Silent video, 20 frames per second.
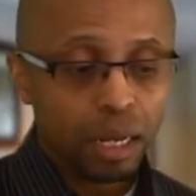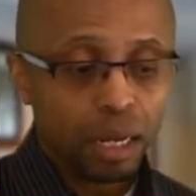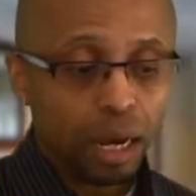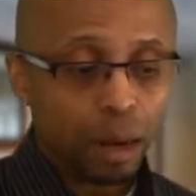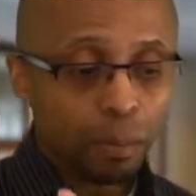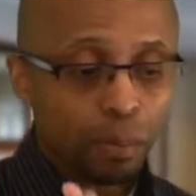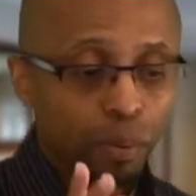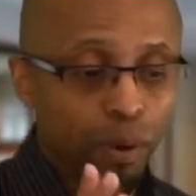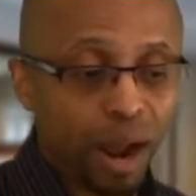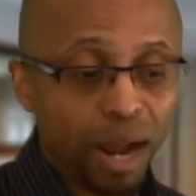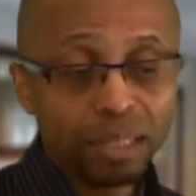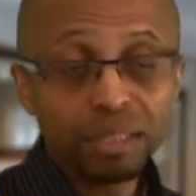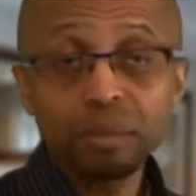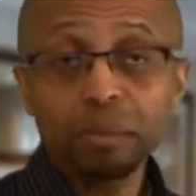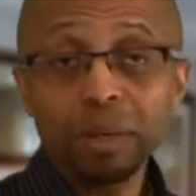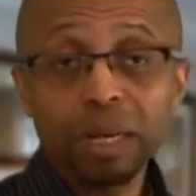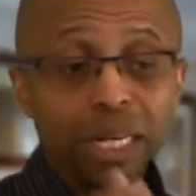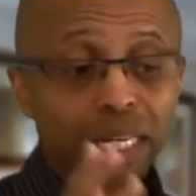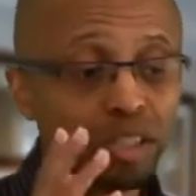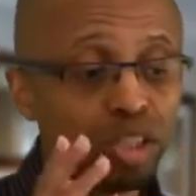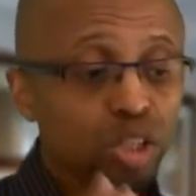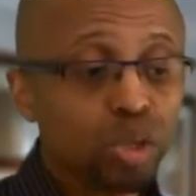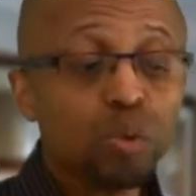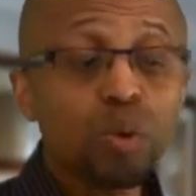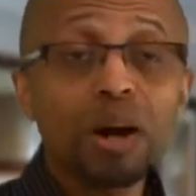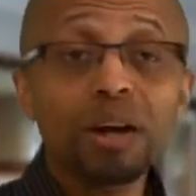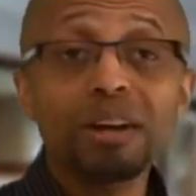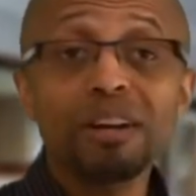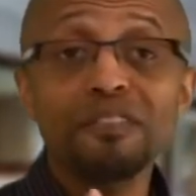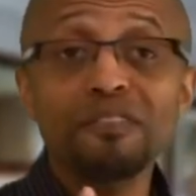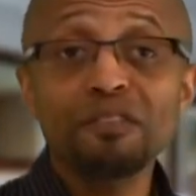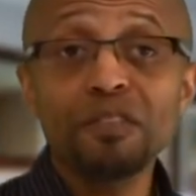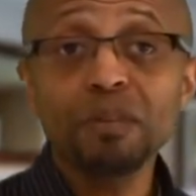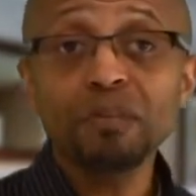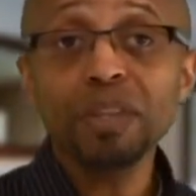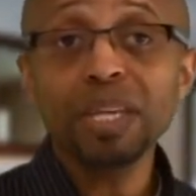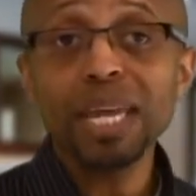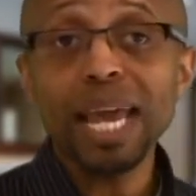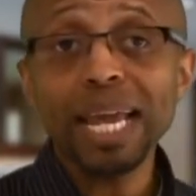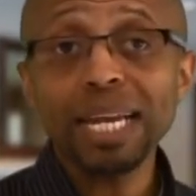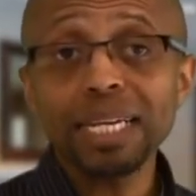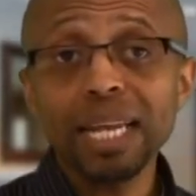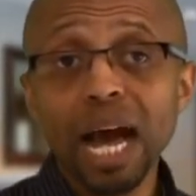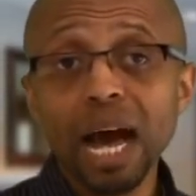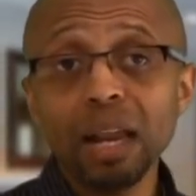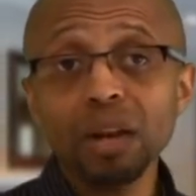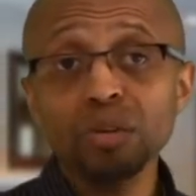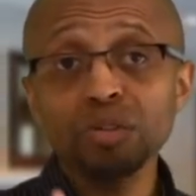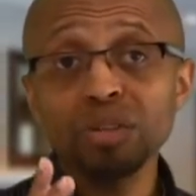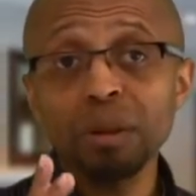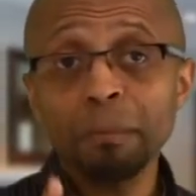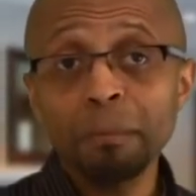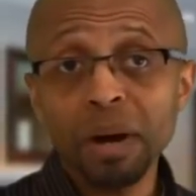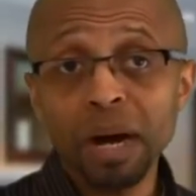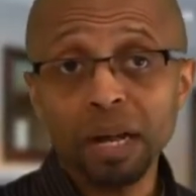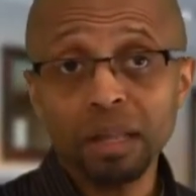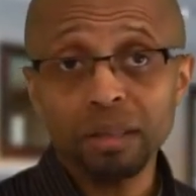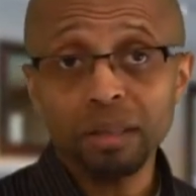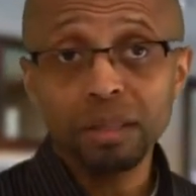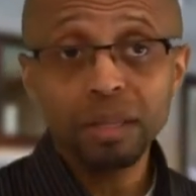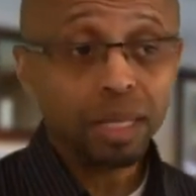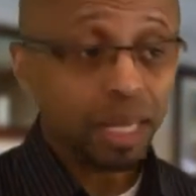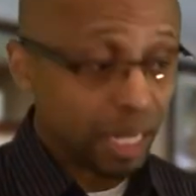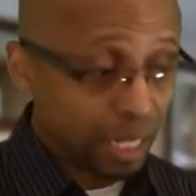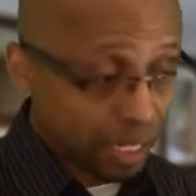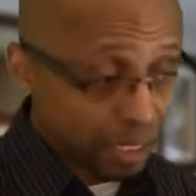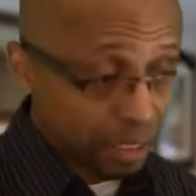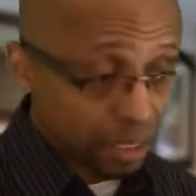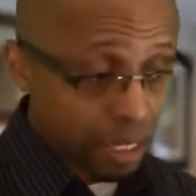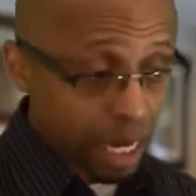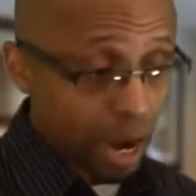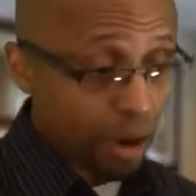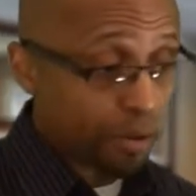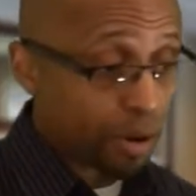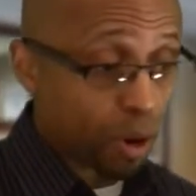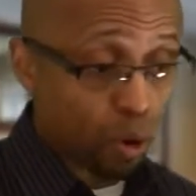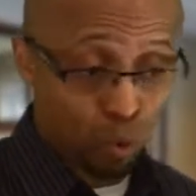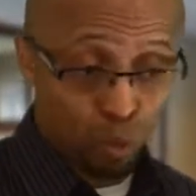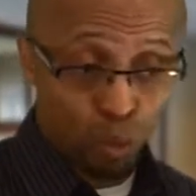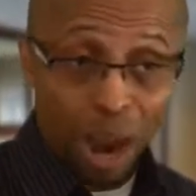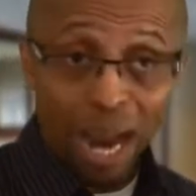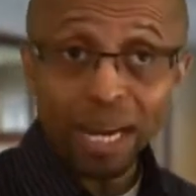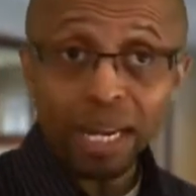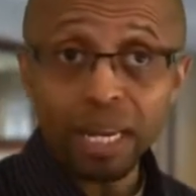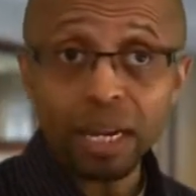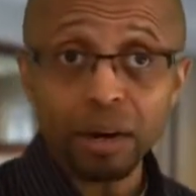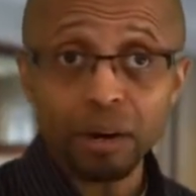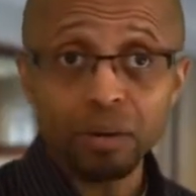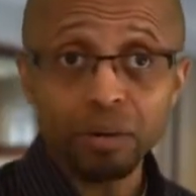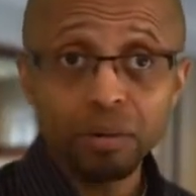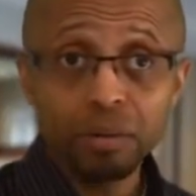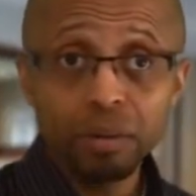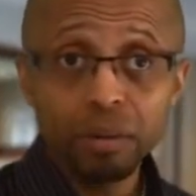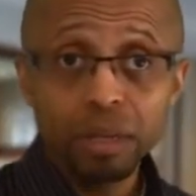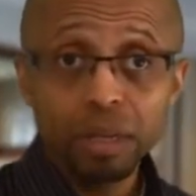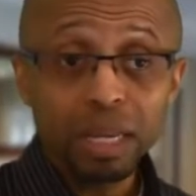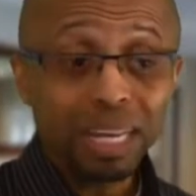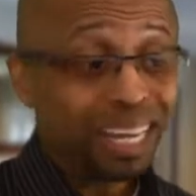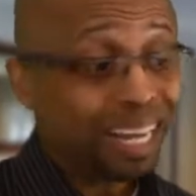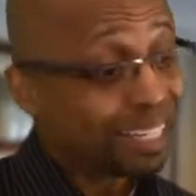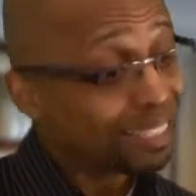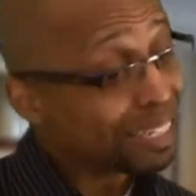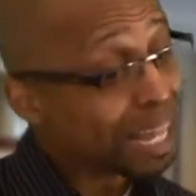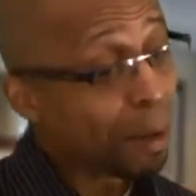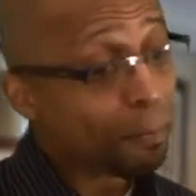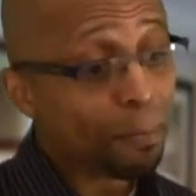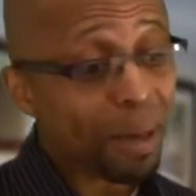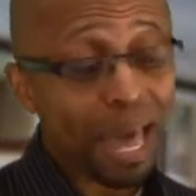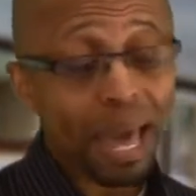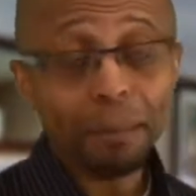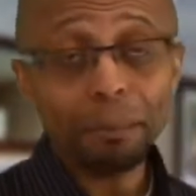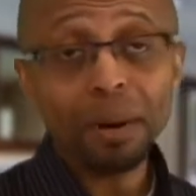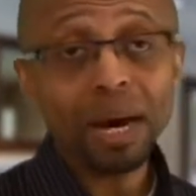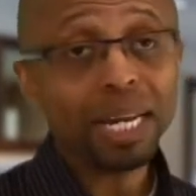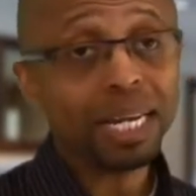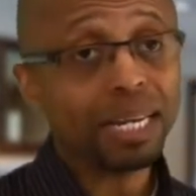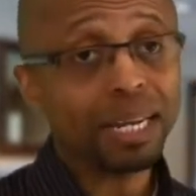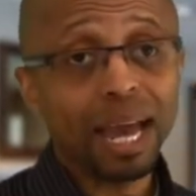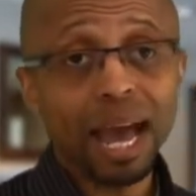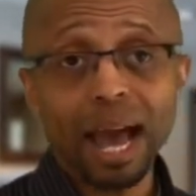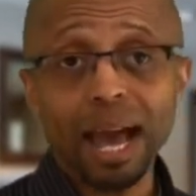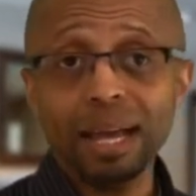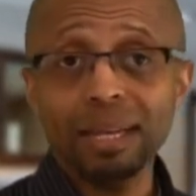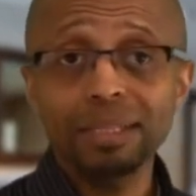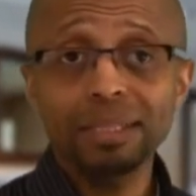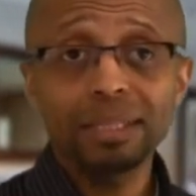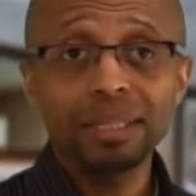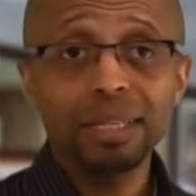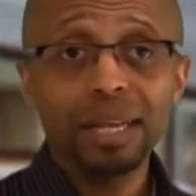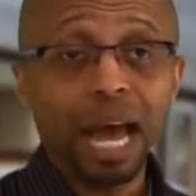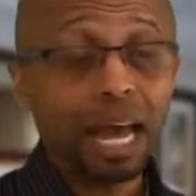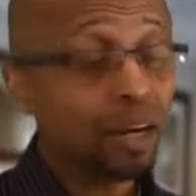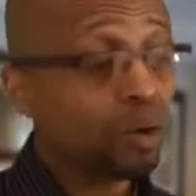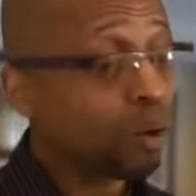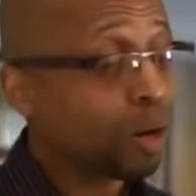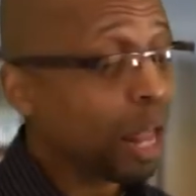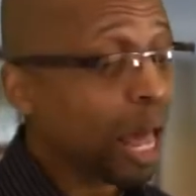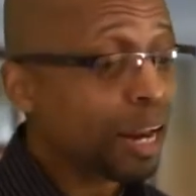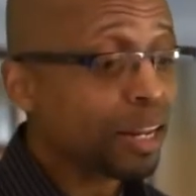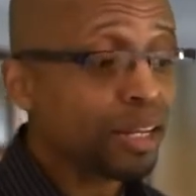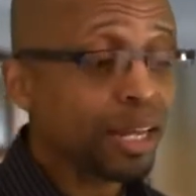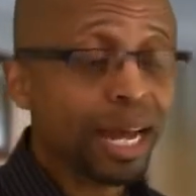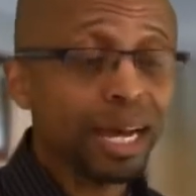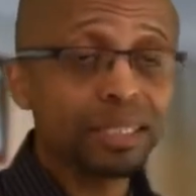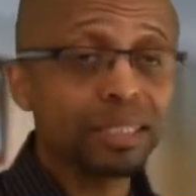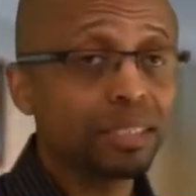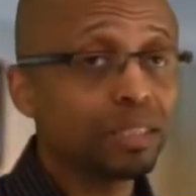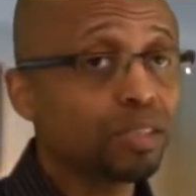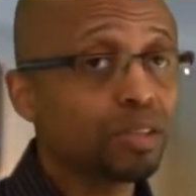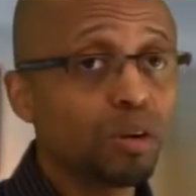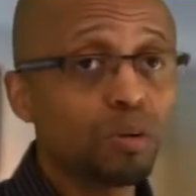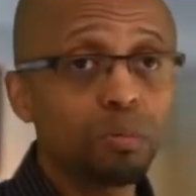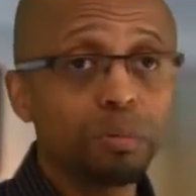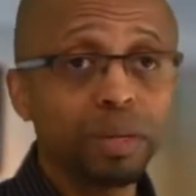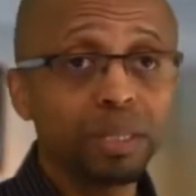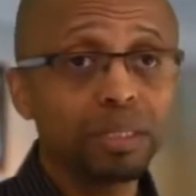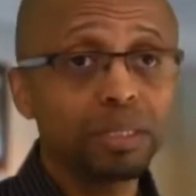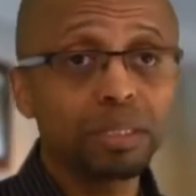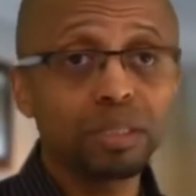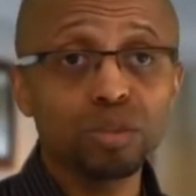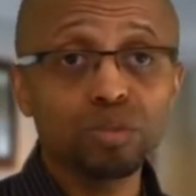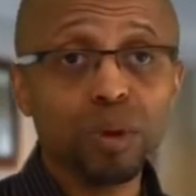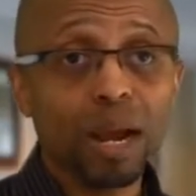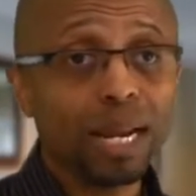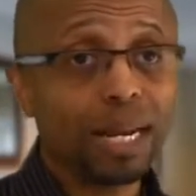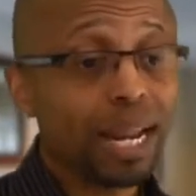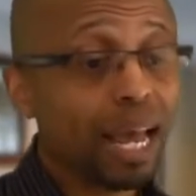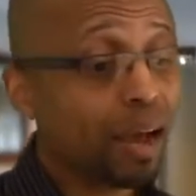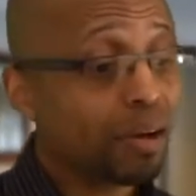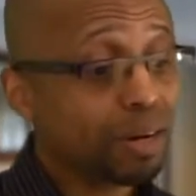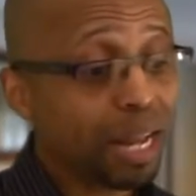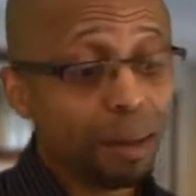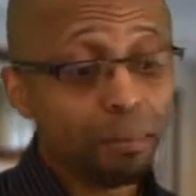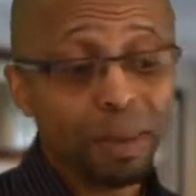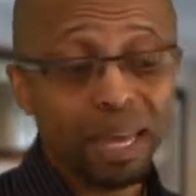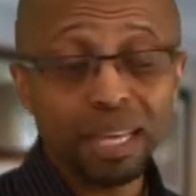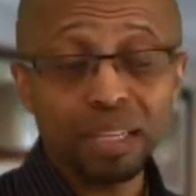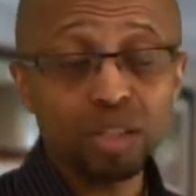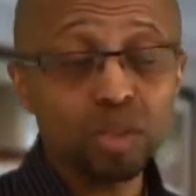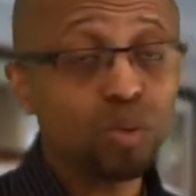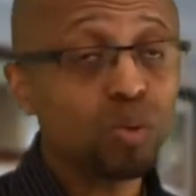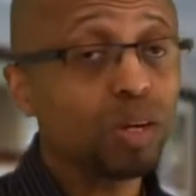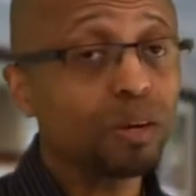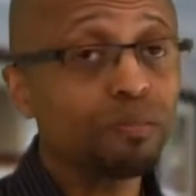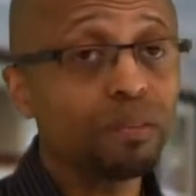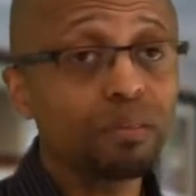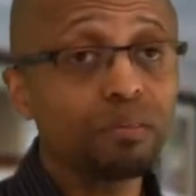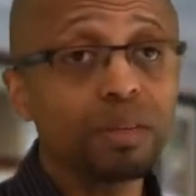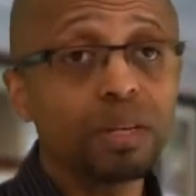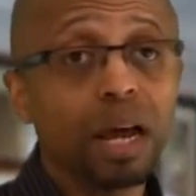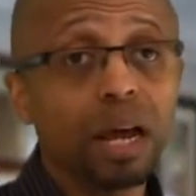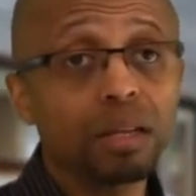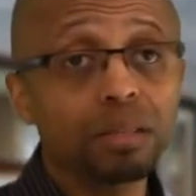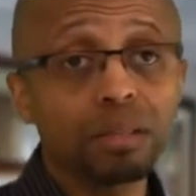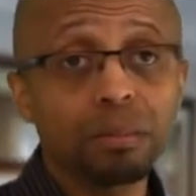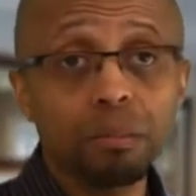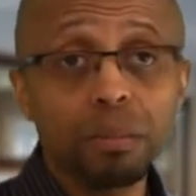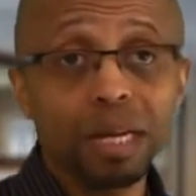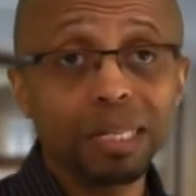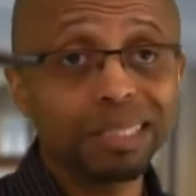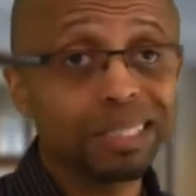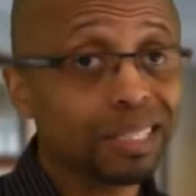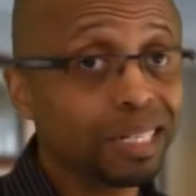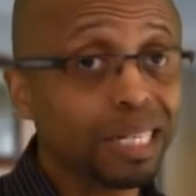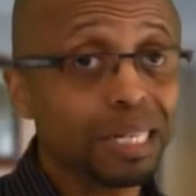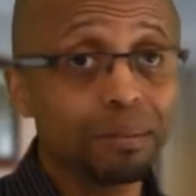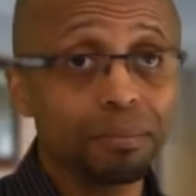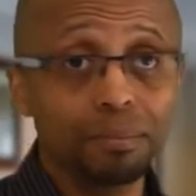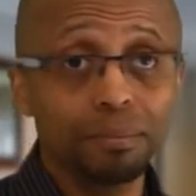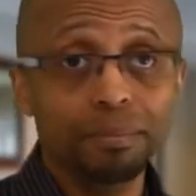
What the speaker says: approximately $258 a month in this scenario right here. It's not bad money, guys. I know a lot of you guys in certain businesses right now are not making $250 a month. Sweet.